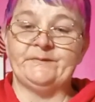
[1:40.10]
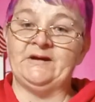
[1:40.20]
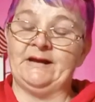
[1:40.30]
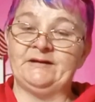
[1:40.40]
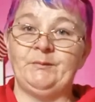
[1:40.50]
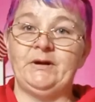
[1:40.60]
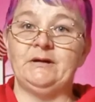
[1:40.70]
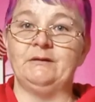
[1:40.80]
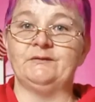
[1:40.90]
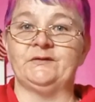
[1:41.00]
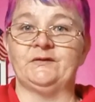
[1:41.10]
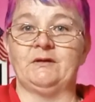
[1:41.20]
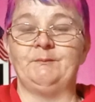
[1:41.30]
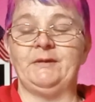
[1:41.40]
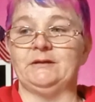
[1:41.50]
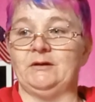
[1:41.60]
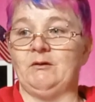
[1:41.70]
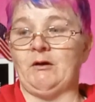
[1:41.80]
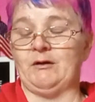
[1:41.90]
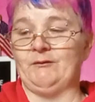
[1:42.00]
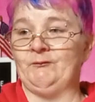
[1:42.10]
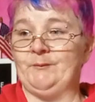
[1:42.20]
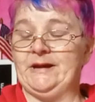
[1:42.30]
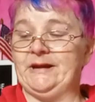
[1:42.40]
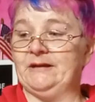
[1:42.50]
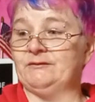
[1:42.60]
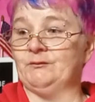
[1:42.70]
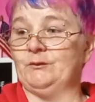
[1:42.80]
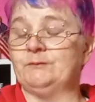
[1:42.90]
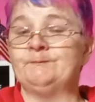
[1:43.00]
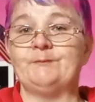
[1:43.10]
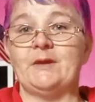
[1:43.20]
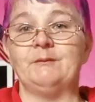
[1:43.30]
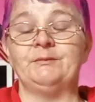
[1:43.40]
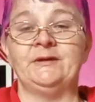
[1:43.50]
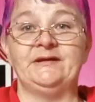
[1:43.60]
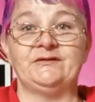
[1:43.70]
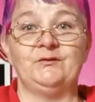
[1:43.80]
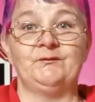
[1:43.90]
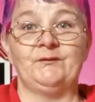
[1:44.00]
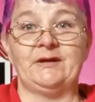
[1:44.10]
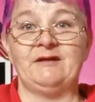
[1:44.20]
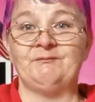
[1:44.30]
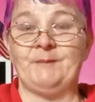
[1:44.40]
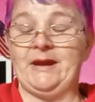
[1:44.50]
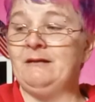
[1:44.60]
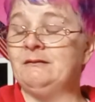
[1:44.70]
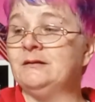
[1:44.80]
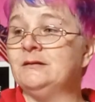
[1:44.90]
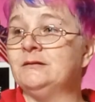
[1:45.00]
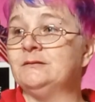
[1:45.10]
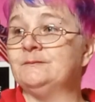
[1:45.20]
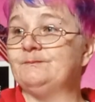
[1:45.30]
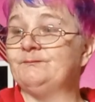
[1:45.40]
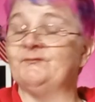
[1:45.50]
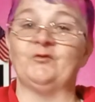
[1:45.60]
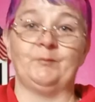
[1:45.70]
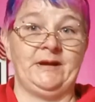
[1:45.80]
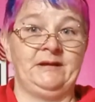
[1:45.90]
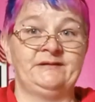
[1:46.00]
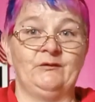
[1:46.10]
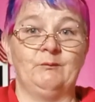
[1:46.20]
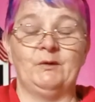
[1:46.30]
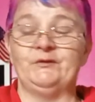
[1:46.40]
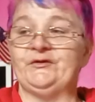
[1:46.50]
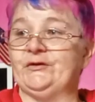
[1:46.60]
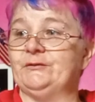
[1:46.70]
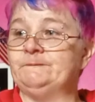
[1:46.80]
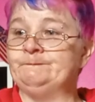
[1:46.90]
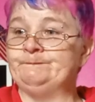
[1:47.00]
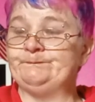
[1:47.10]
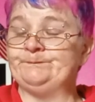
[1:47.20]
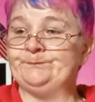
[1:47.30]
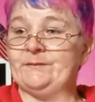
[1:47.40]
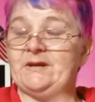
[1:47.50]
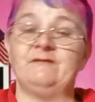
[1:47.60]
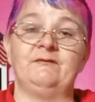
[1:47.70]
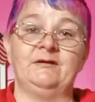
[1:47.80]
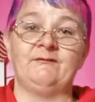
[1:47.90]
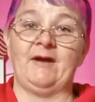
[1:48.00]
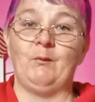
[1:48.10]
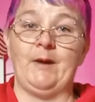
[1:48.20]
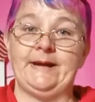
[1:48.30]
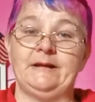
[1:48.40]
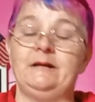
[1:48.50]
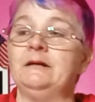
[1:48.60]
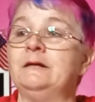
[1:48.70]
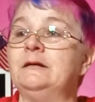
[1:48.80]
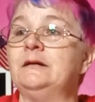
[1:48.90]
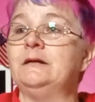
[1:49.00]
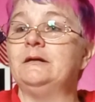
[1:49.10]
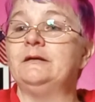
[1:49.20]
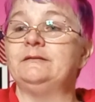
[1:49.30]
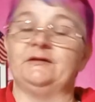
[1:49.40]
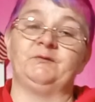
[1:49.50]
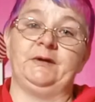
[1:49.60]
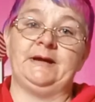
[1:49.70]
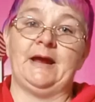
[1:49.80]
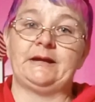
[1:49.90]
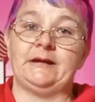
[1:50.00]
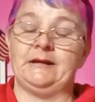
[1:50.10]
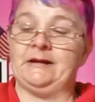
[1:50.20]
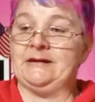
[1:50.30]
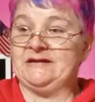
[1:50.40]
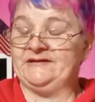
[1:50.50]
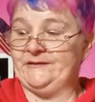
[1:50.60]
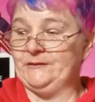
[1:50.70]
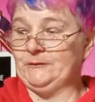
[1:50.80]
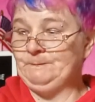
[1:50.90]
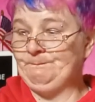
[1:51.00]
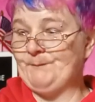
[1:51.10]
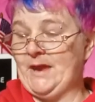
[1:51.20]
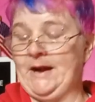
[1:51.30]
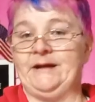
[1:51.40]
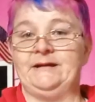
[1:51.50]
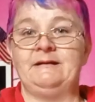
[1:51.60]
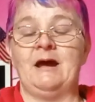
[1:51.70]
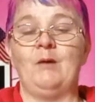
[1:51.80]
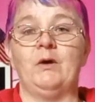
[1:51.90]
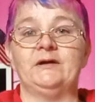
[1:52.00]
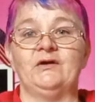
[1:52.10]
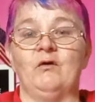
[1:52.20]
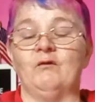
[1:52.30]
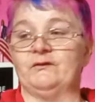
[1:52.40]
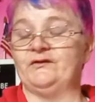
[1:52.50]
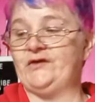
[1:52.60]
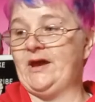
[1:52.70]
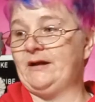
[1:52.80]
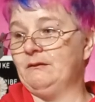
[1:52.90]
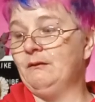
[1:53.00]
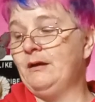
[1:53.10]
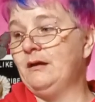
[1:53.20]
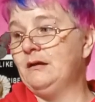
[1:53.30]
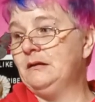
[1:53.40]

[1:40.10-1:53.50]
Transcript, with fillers: The next bit of news is going to be a little harder for me to get through. And please do forgive me for being so emotional. Even if I waited, this would not get any easier. And I did not want to overshadow